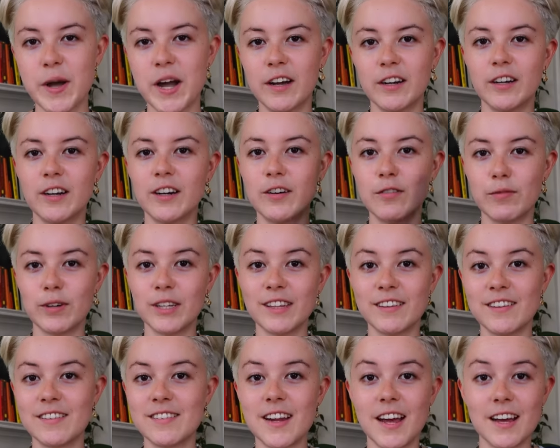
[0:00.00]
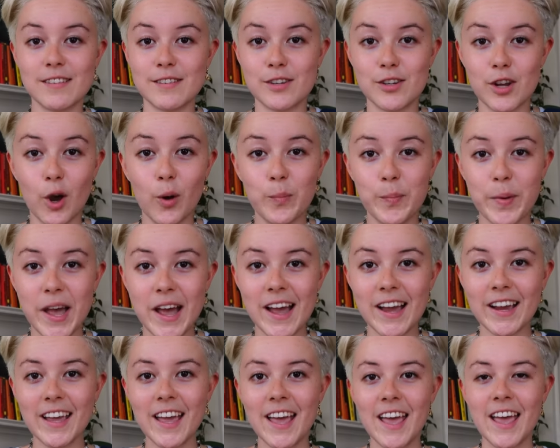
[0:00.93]
pattern released as a tote
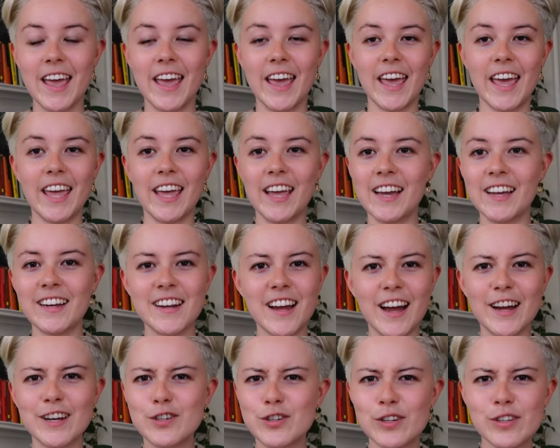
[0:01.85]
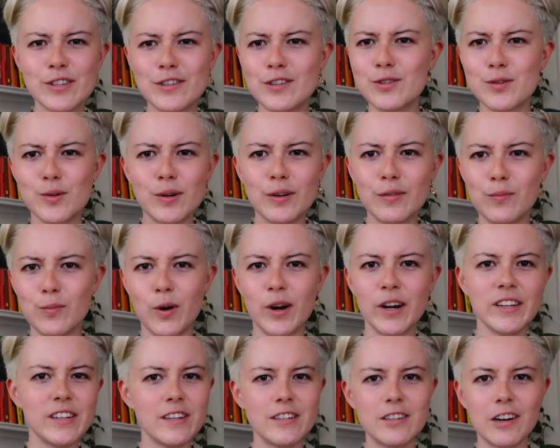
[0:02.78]
bag. And I just sort of
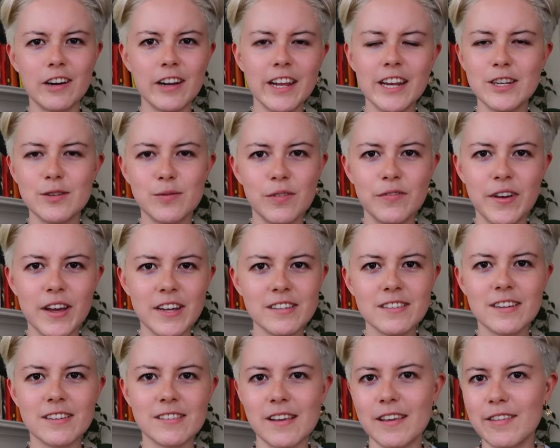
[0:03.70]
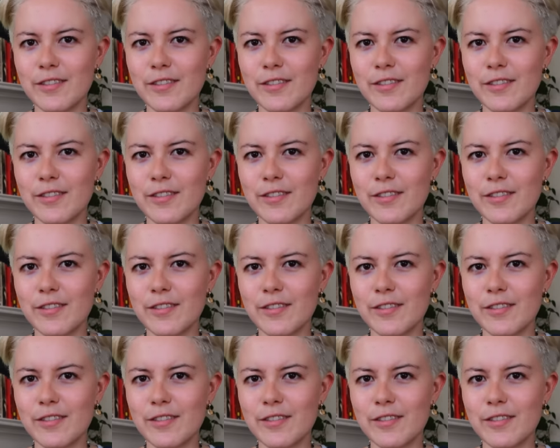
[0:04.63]
wanted to turn it into a vest because